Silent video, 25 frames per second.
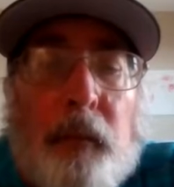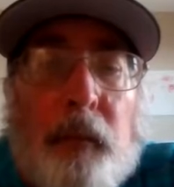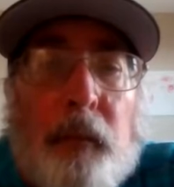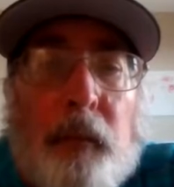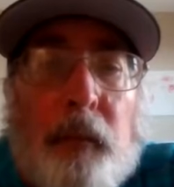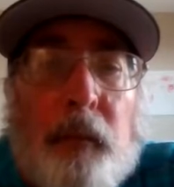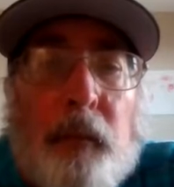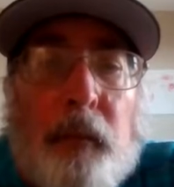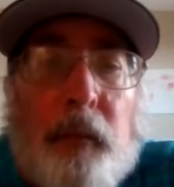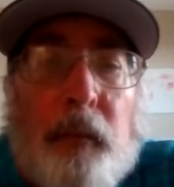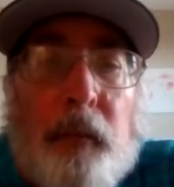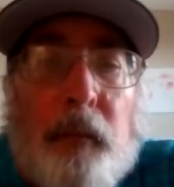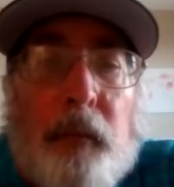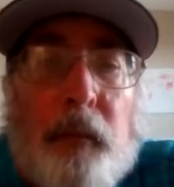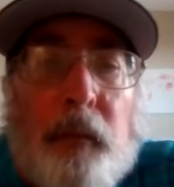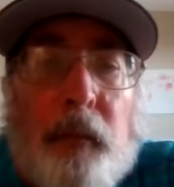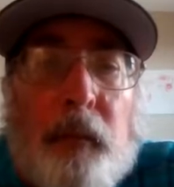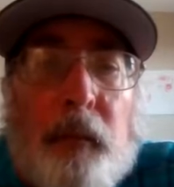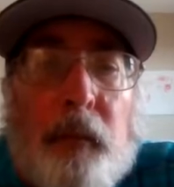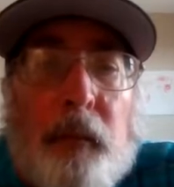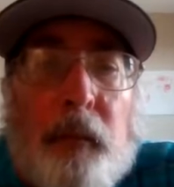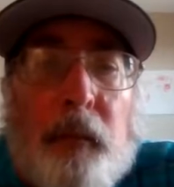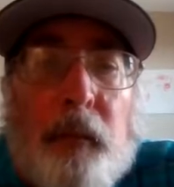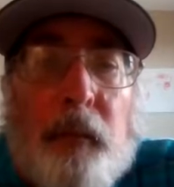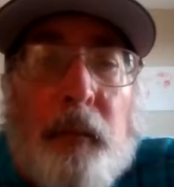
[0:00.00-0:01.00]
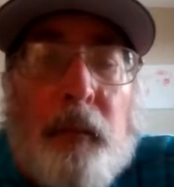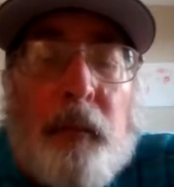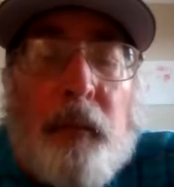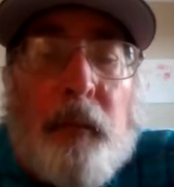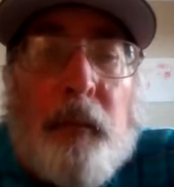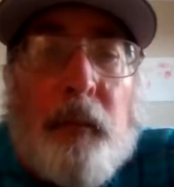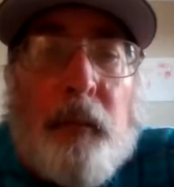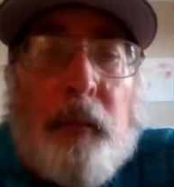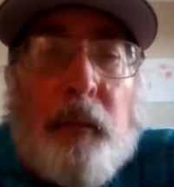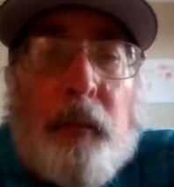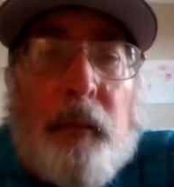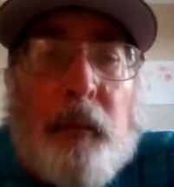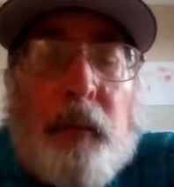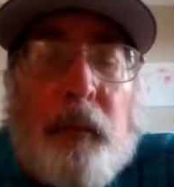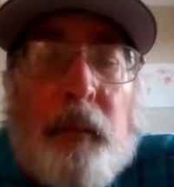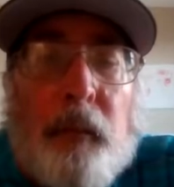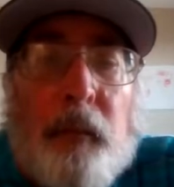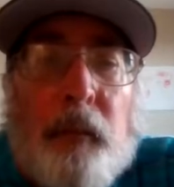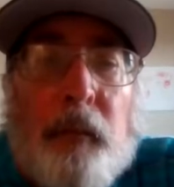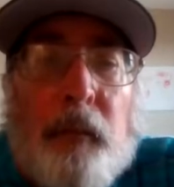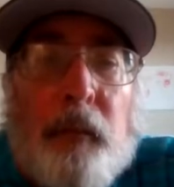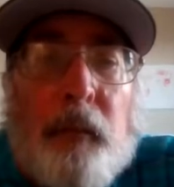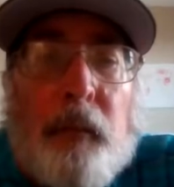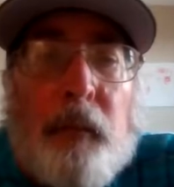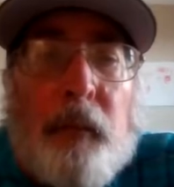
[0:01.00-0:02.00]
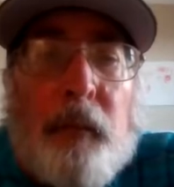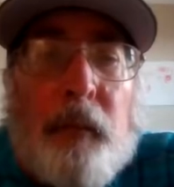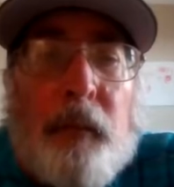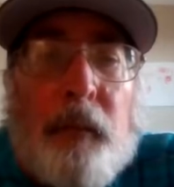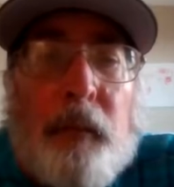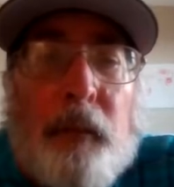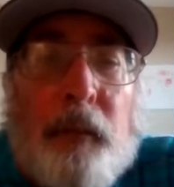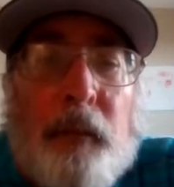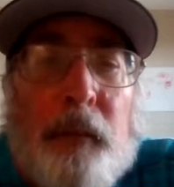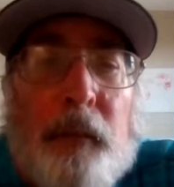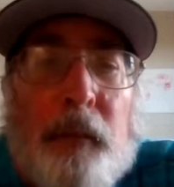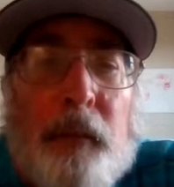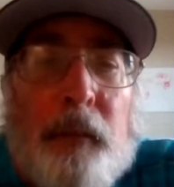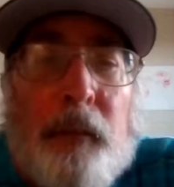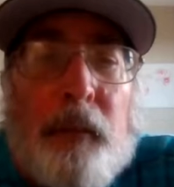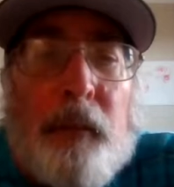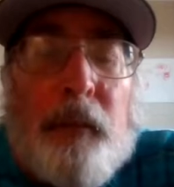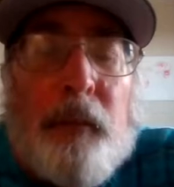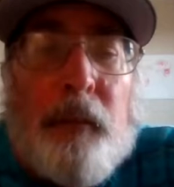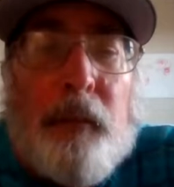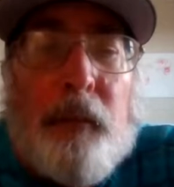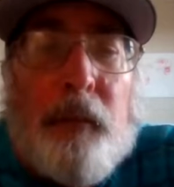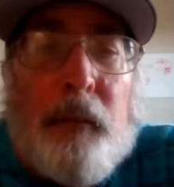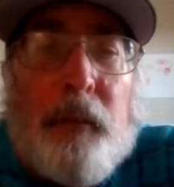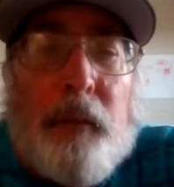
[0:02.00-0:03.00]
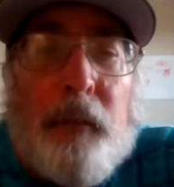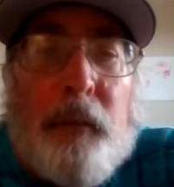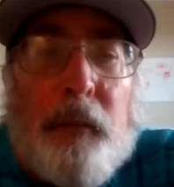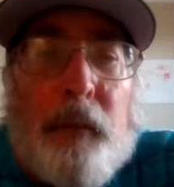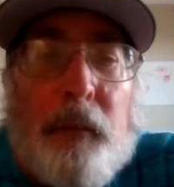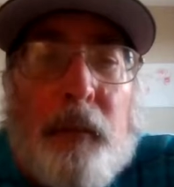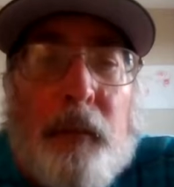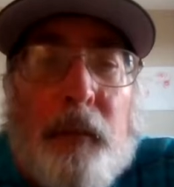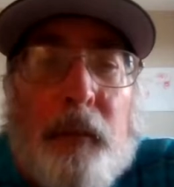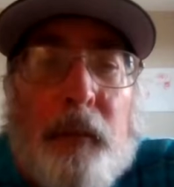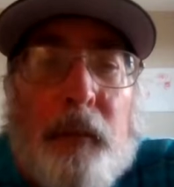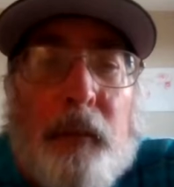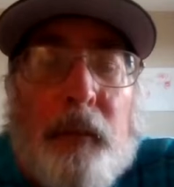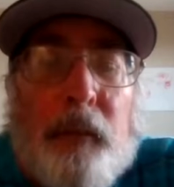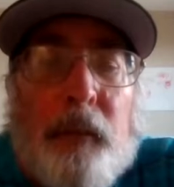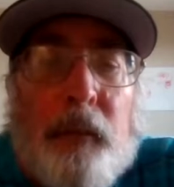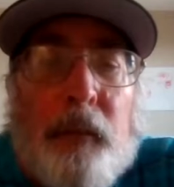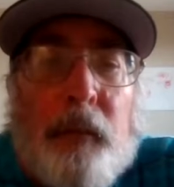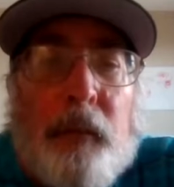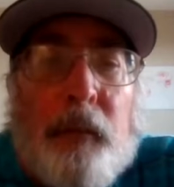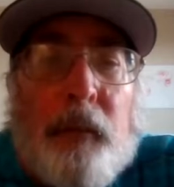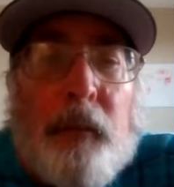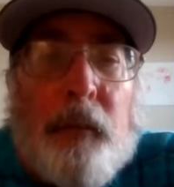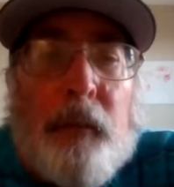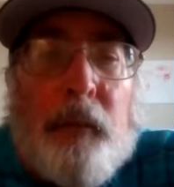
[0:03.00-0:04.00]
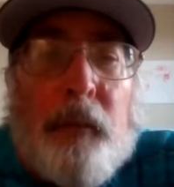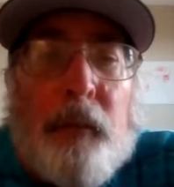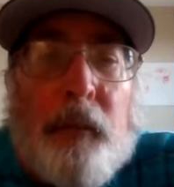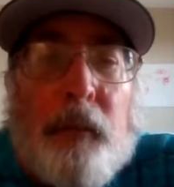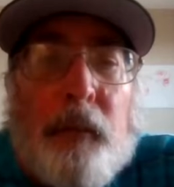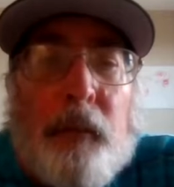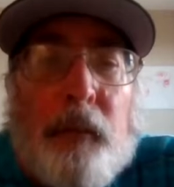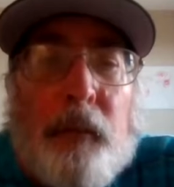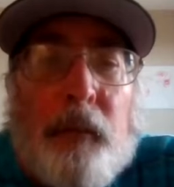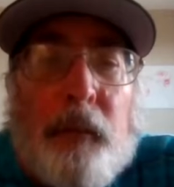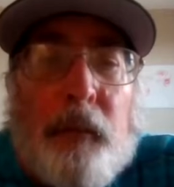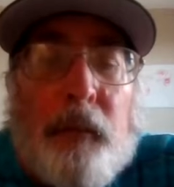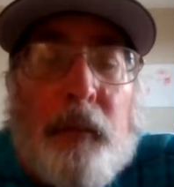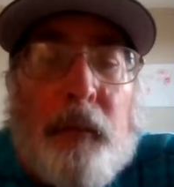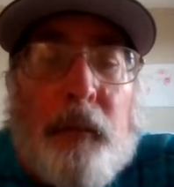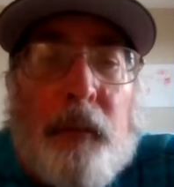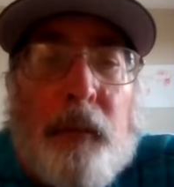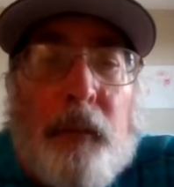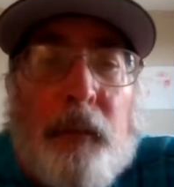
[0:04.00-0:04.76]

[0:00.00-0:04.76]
No words are spoken by the person on screen.